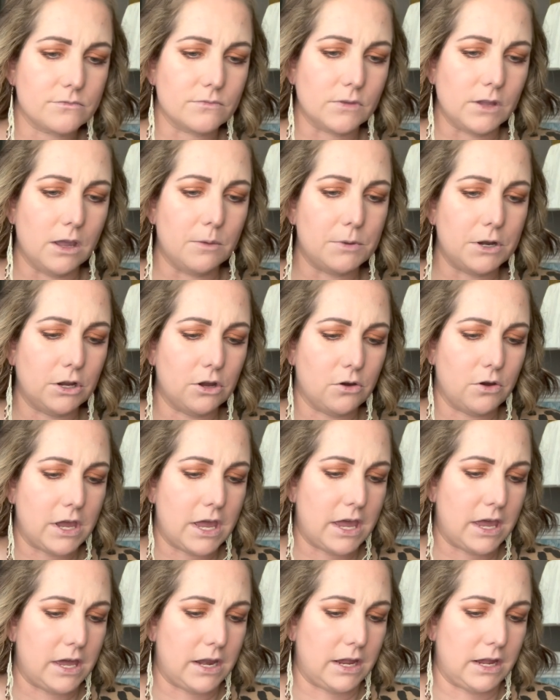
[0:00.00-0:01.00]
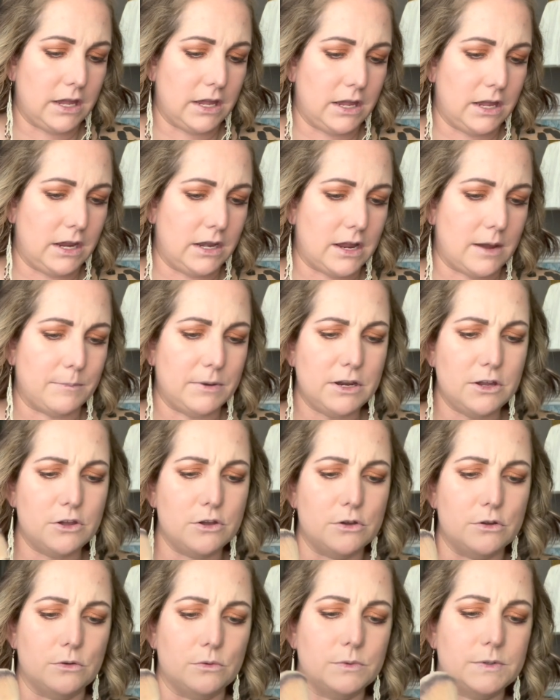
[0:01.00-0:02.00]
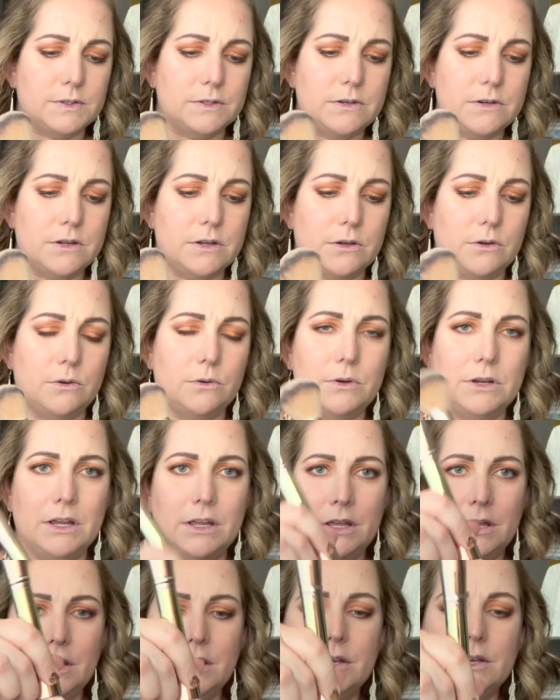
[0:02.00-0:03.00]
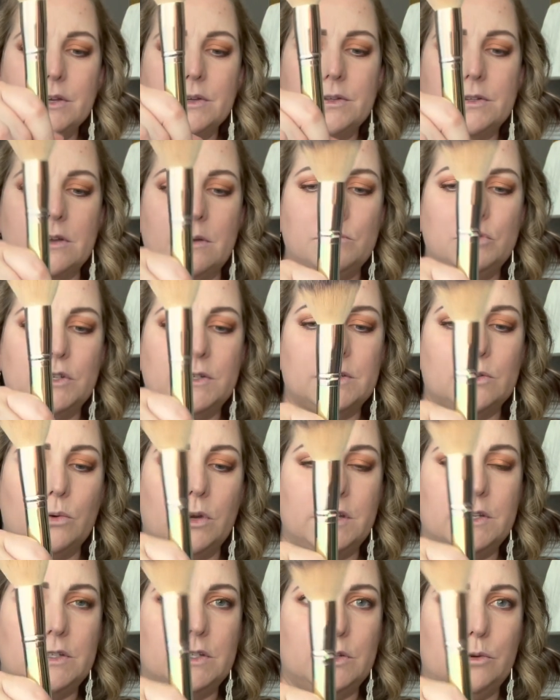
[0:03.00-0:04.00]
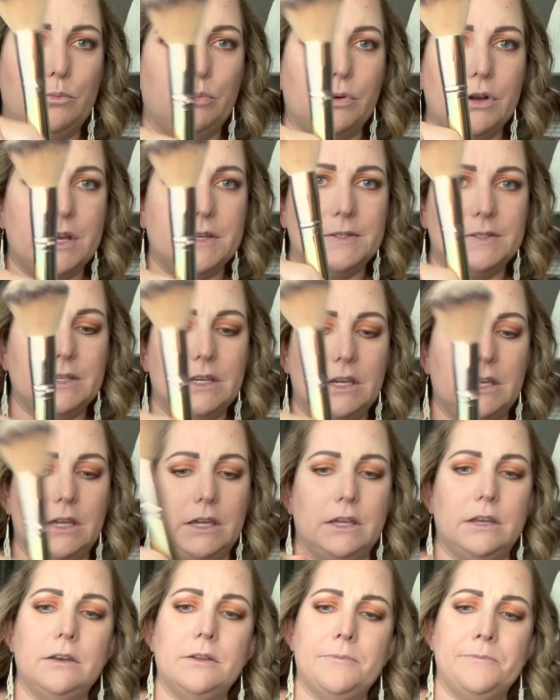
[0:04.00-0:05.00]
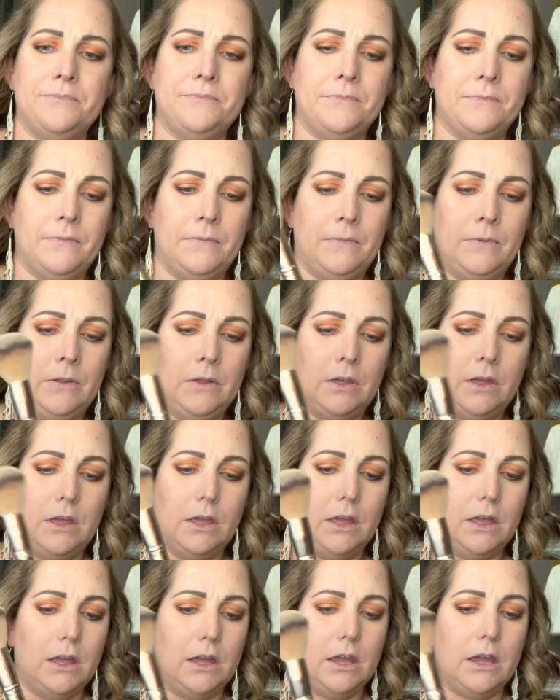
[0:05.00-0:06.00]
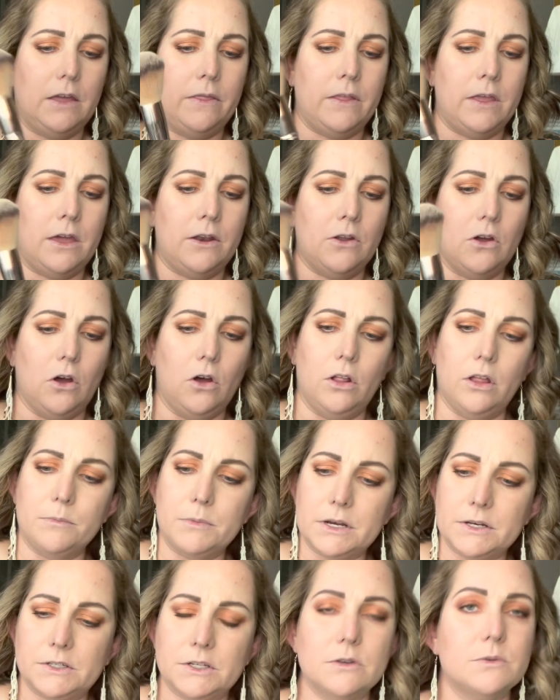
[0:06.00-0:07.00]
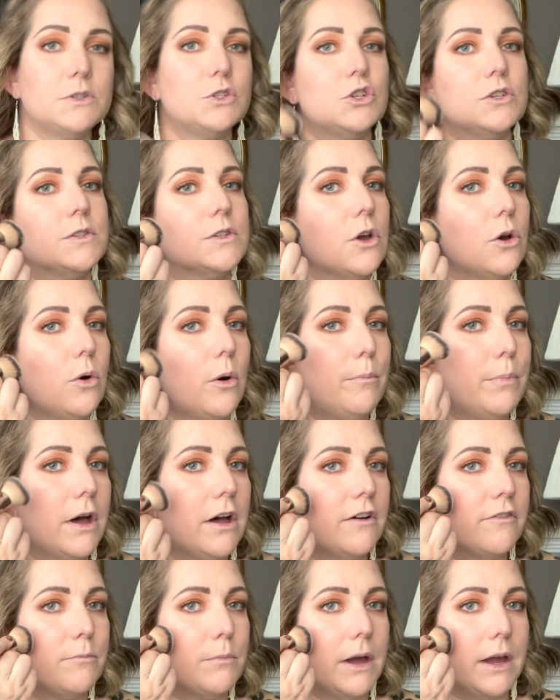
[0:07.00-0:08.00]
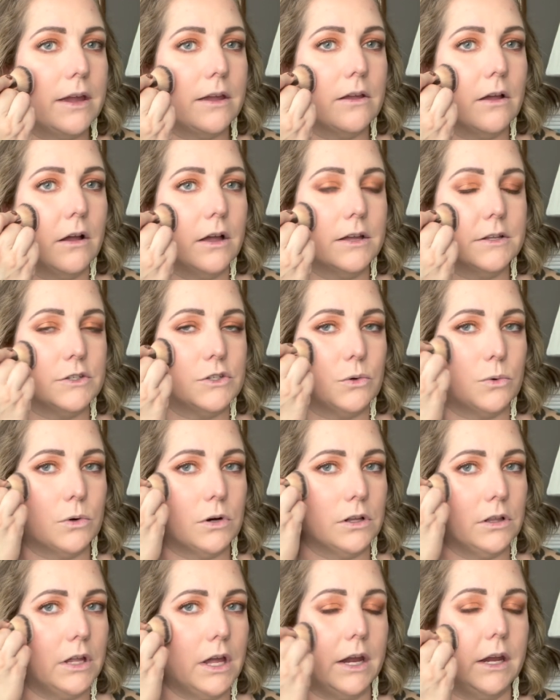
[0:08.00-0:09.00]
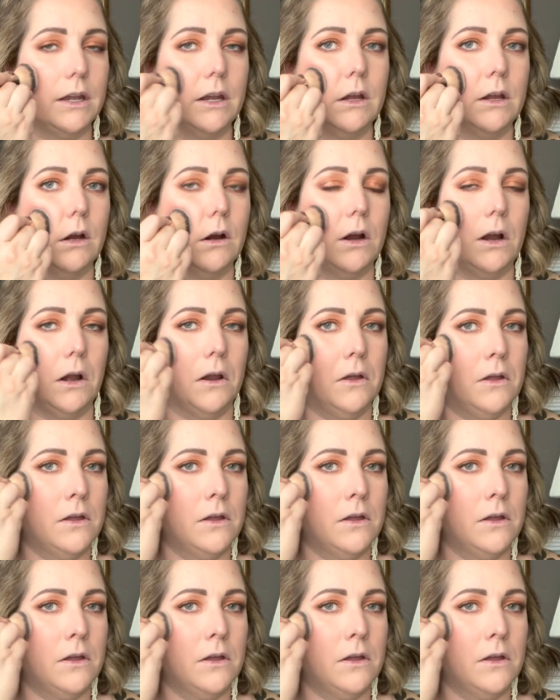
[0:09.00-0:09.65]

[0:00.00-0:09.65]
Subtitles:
I'm going to go ahead and I'm going to use Nude. So I'm just going to press in, and then all I'm going to do is just go above my contour line here.